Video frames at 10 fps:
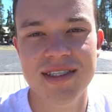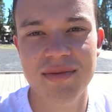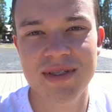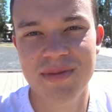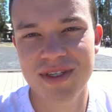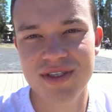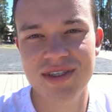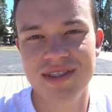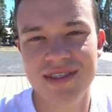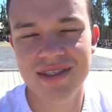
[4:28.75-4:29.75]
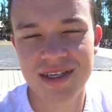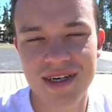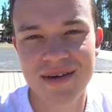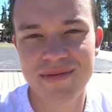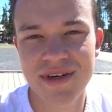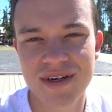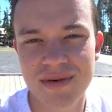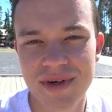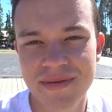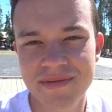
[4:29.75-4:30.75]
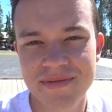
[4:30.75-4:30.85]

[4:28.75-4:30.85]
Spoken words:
some nice pictures, and be on our way.